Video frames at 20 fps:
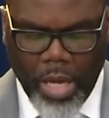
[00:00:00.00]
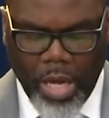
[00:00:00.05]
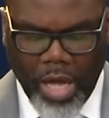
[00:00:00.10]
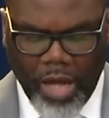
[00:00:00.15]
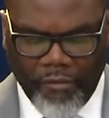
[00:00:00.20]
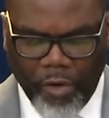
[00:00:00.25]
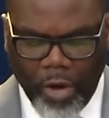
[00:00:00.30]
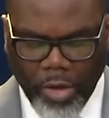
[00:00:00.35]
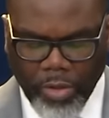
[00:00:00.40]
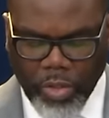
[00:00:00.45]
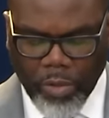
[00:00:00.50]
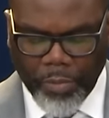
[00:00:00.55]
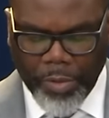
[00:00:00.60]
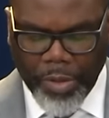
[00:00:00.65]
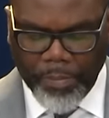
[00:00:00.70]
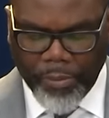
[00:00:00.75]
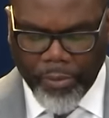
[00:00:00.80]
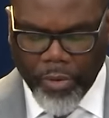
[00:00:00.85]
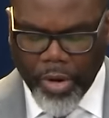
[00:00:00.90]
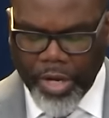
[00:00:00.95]
I've also
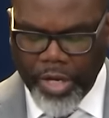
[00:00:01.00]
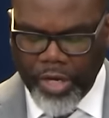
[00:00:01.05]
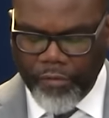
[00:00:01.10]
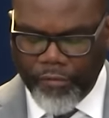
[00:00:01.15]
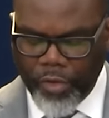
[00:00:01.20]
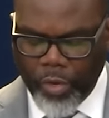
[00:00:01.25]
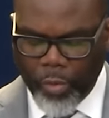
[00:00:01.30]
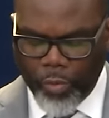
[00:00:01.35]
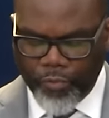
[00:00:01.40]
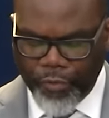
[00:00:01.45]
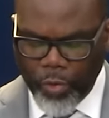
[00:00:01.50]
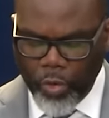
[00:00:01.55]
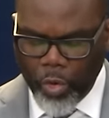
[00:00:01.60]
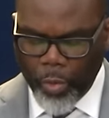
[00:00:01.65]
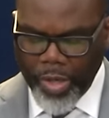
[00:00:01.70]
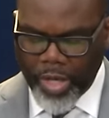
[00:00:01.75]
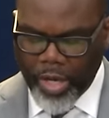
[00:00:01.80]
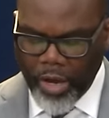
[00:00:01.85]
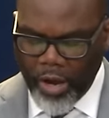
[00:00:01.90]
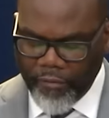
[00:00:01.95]
been praying for the full
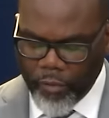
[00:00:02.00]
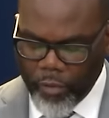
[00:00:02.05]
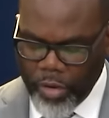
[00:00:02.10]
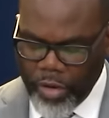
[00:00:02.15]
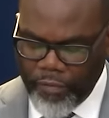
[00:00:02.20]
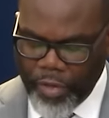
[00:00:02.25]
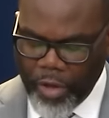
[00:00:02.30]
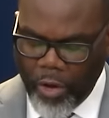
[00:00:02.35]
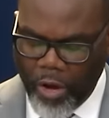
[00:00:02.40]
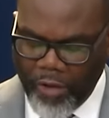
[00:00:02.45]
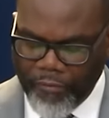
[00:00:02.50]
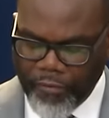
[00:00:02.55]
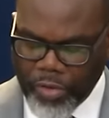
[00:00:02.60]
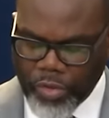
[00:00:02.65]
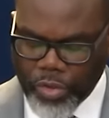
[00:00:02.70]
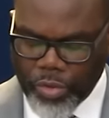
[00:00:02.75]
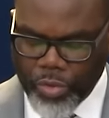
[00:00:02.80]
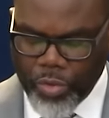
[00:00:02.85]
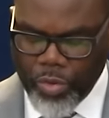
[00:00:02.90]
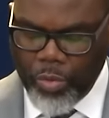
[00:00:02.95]
recovery of the
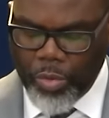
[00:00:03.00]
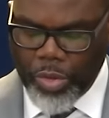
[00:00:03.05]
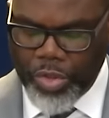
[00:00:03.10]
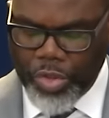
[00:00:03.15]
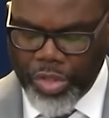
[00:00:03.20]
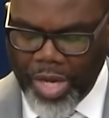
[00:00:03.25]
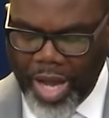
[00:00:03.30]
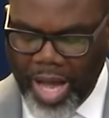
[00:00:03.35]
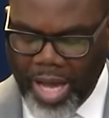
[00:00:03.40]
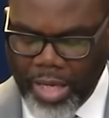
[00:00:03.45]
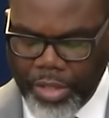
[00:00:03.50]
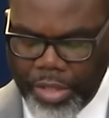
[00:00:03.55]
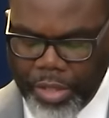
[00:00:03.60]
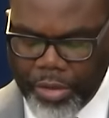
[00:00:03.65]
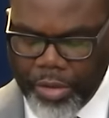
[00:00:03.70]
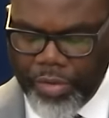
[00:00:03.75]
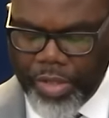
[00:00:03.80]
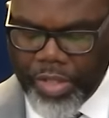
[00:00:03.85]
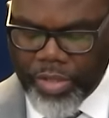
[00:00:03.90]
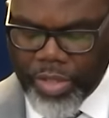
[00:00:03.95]
officer who was shot
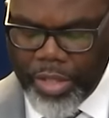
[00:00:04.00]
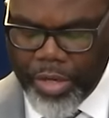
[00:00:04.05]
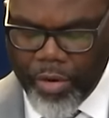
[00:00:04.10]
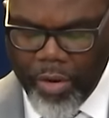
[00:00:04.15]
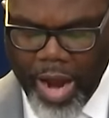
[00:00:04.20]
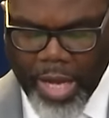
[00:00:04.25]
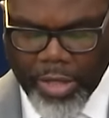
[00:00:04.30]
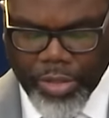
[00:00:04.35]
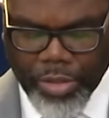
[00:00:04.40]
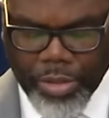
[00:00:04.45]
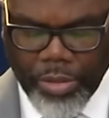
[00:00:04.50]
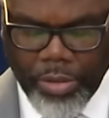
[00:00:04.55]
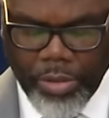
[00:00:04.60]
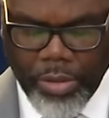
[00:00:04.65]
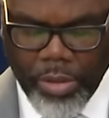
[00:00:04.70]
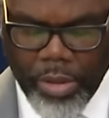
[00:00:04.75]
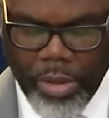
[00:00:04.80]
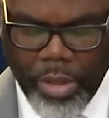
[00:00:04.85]
during this interaction